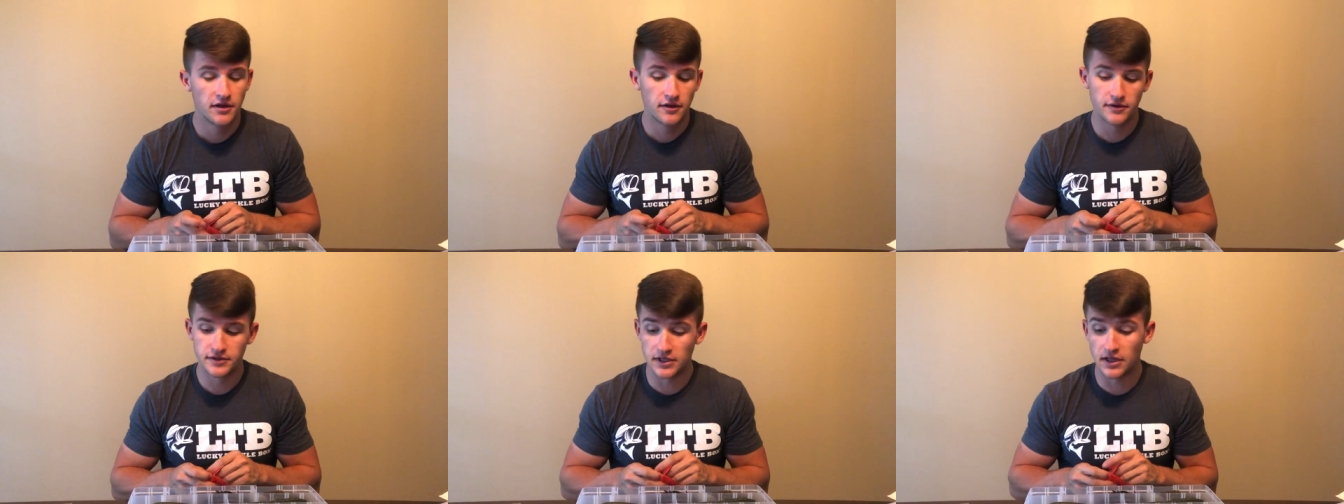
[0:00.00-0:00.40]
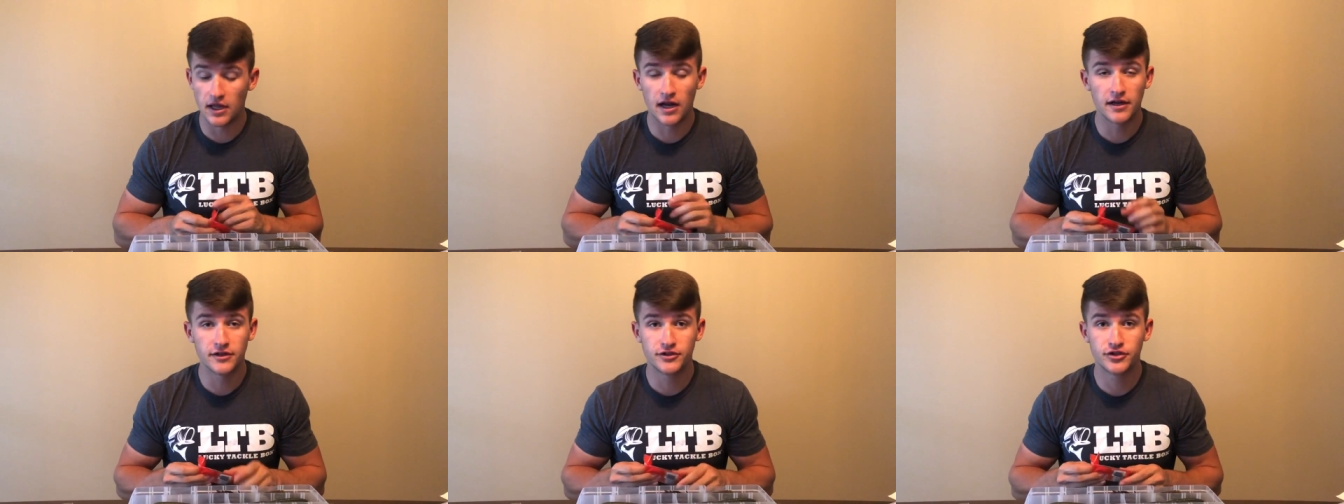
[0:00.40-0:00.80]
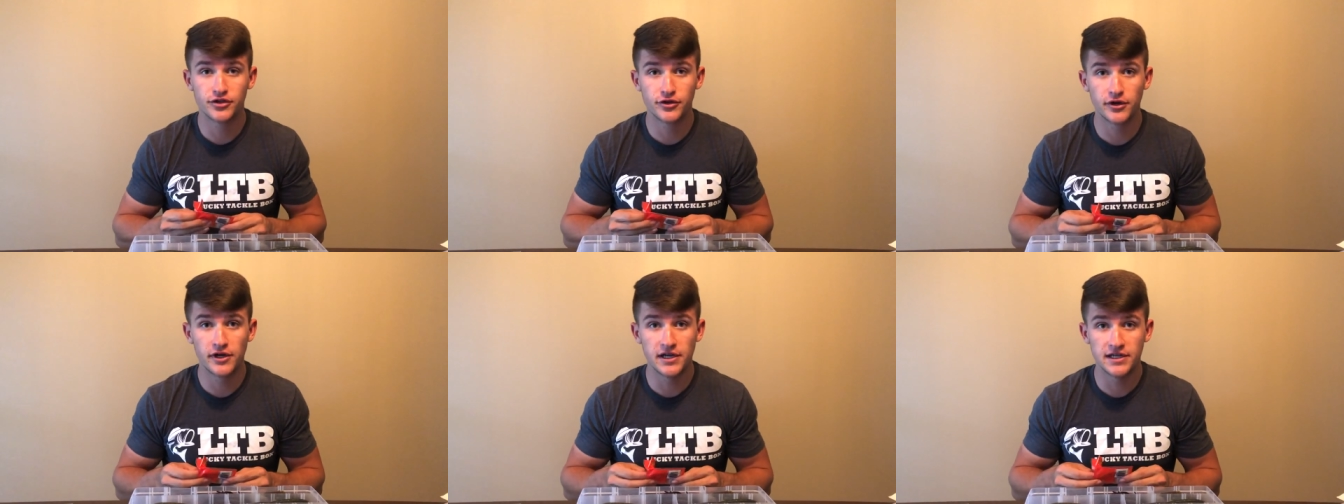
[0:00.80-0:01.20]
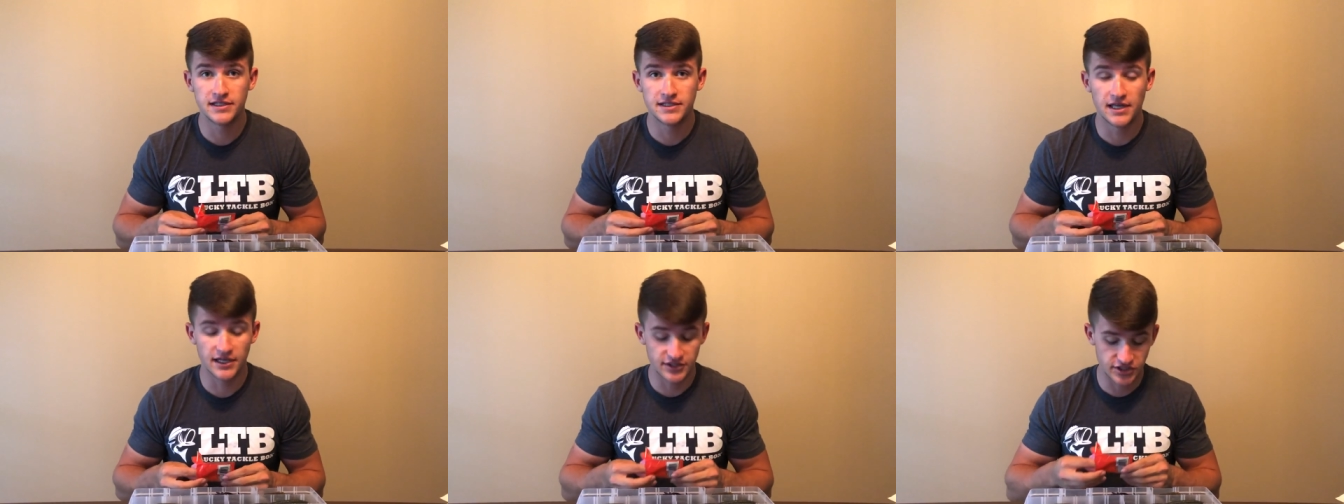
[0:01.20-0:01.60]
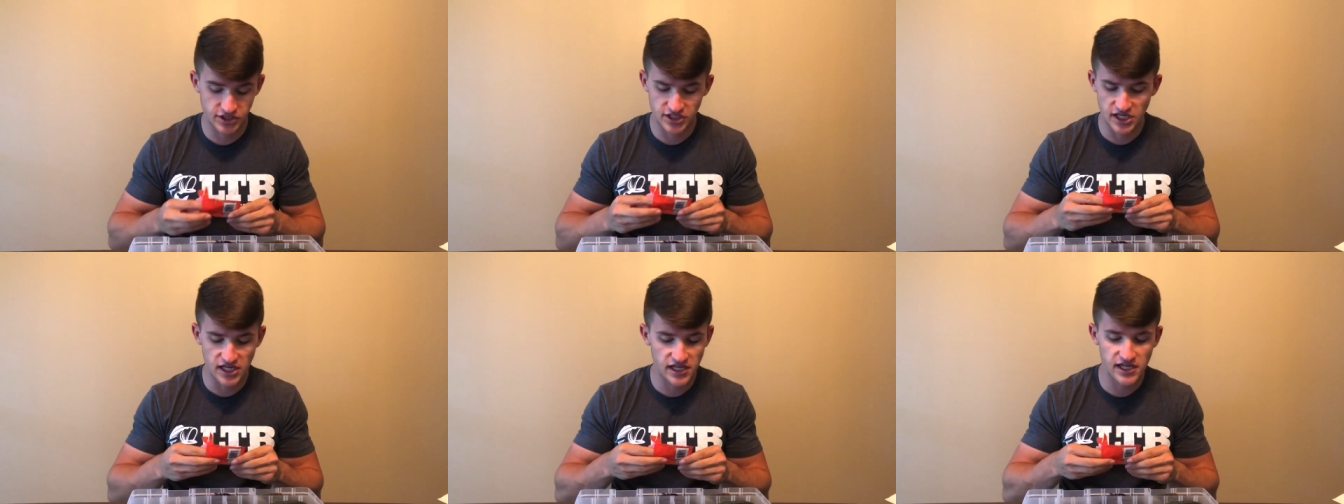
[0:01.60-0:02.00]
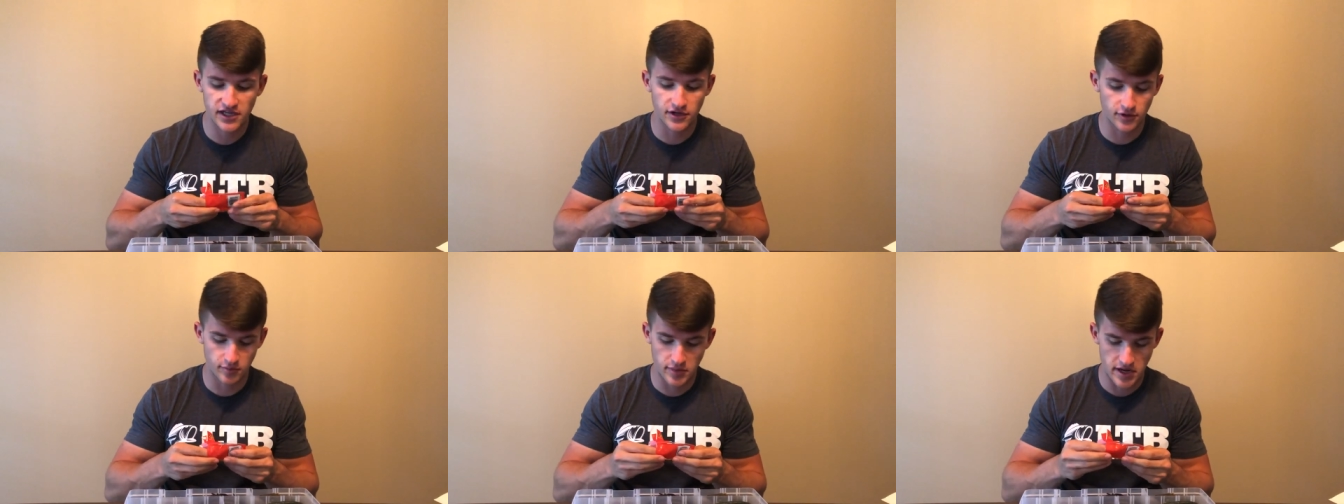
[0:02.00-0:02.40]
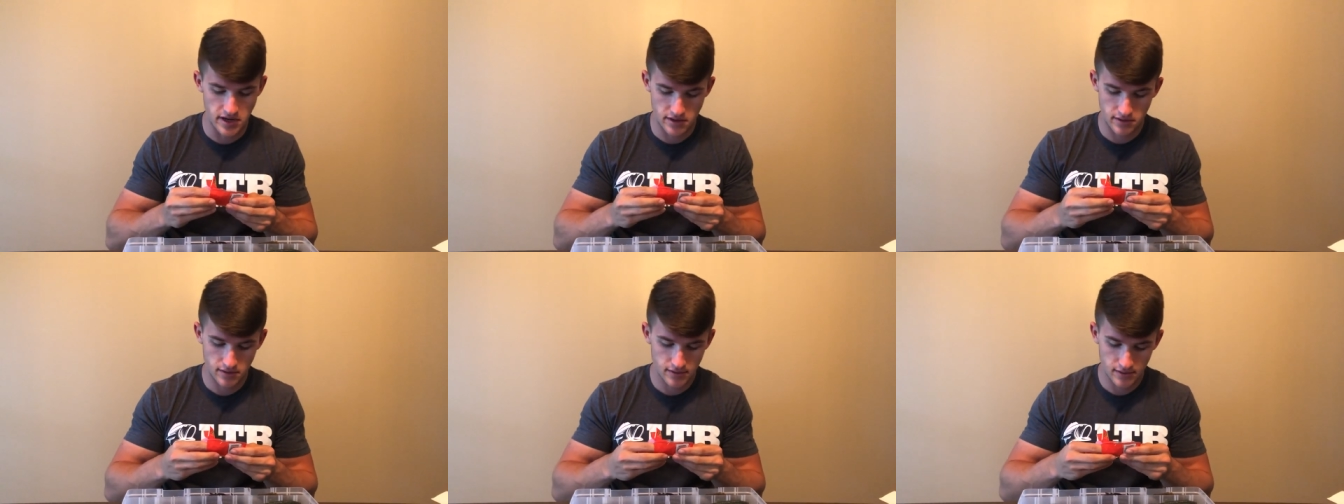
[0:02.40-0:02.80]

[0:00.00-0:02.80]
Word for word: there's a lot of trees that just eat your bait.